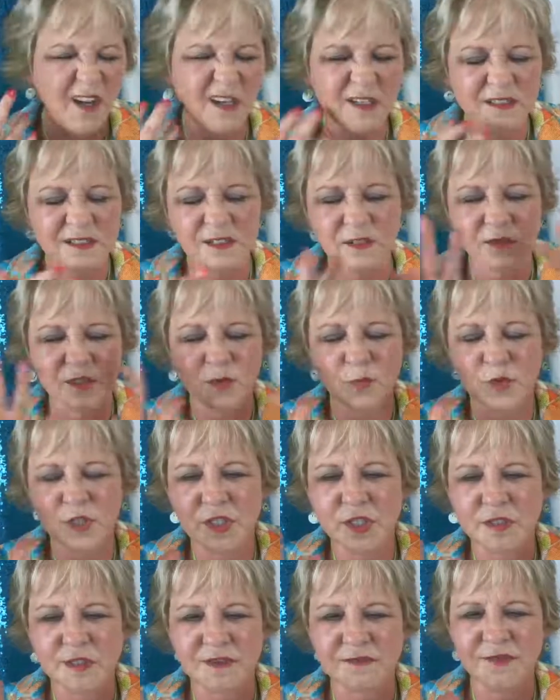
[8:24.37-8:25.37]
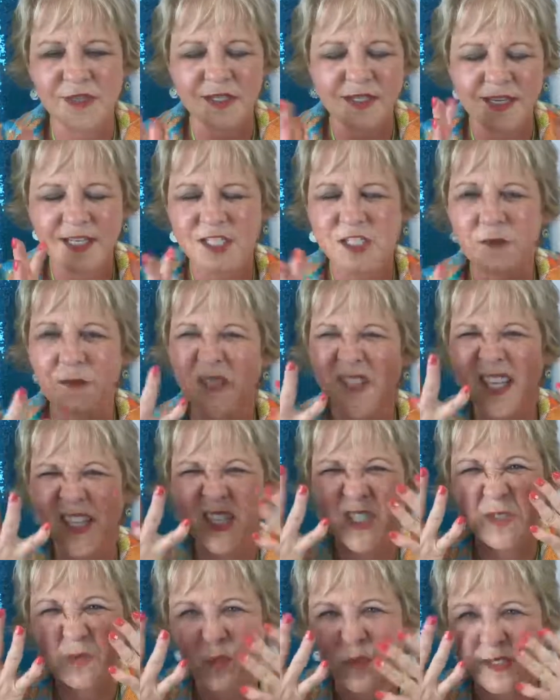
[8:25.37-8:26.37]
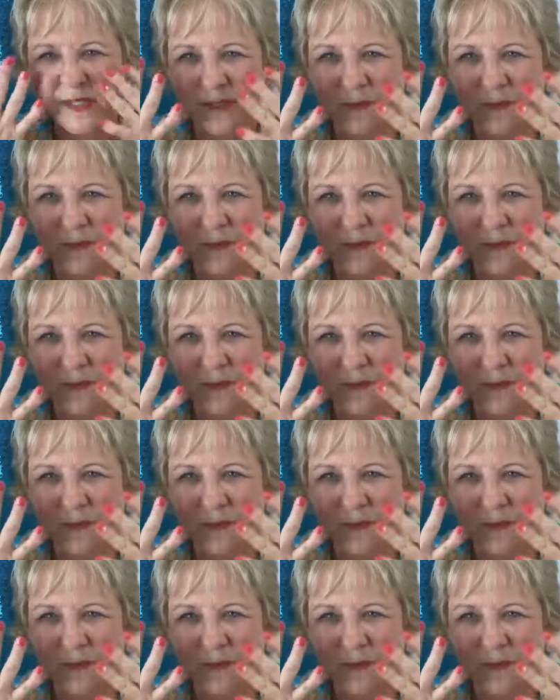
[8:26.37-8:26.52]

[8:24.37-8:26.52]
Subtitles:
I just don't even want to use a foundation, but they just want